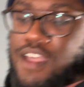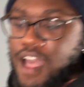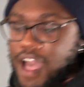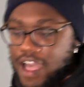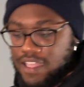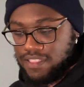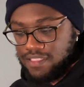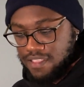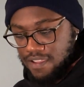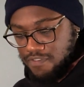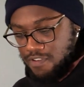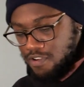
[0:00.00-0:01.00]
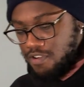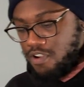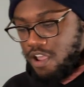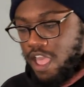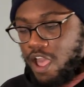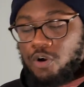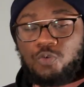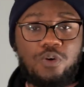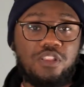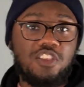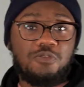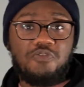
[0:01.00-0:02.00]
I had never held one of
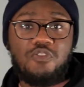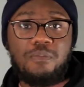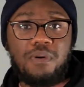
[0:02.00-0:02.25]
these before in my